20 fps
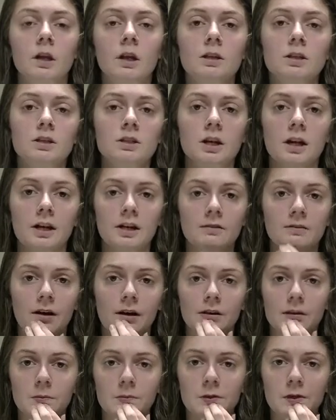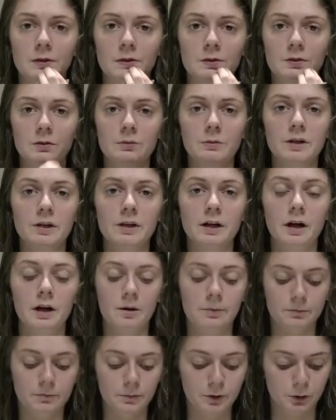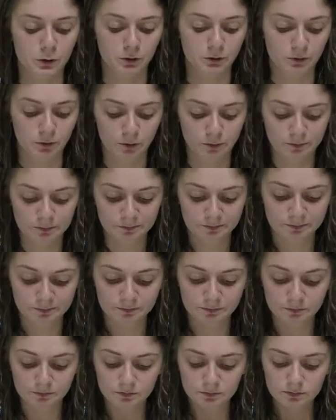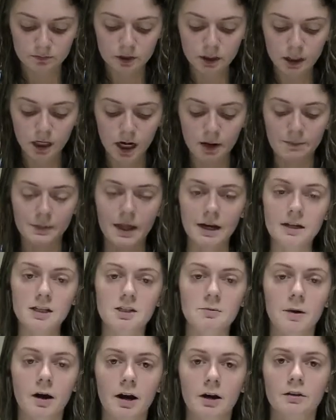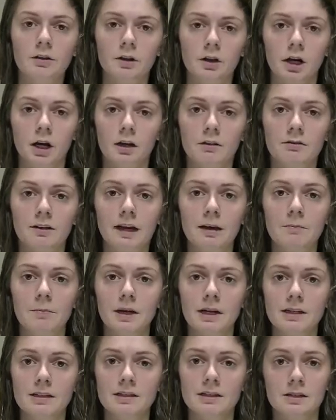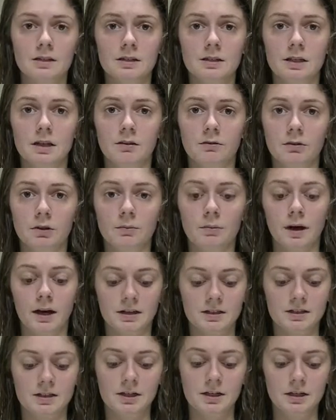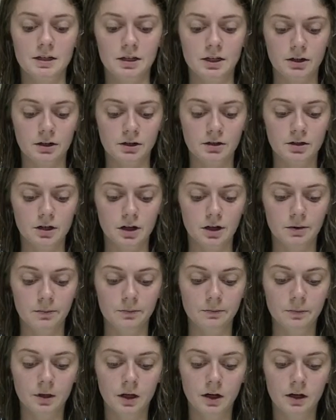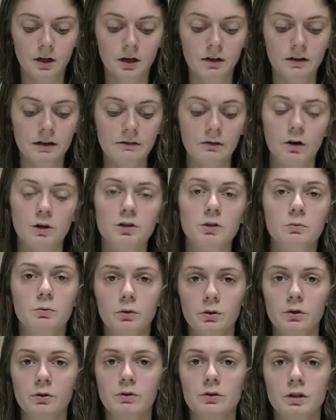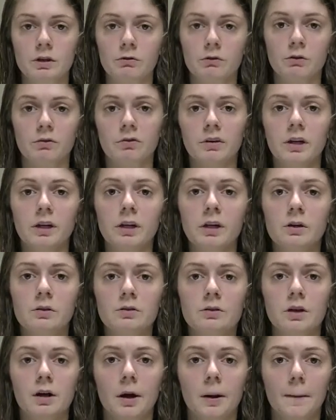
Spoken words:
studied found themselves to be beautiful. And that inspired their kind of campaign since then for the past 10 years. They've also produced several videos